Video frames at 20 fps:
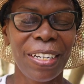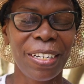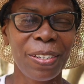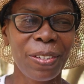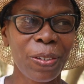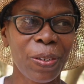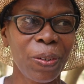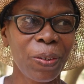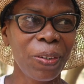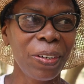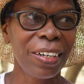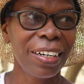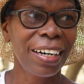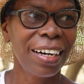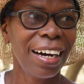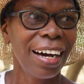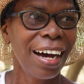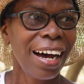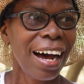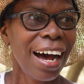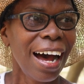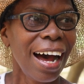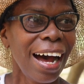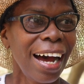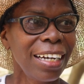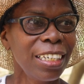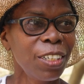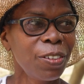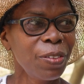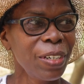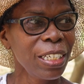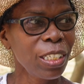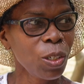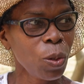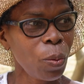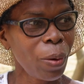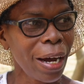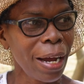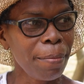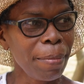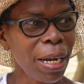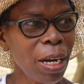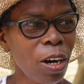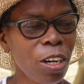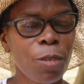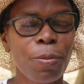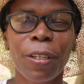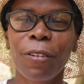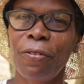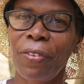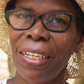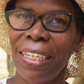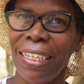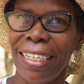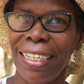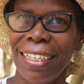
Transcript: years ago. And the reason why, my husband fell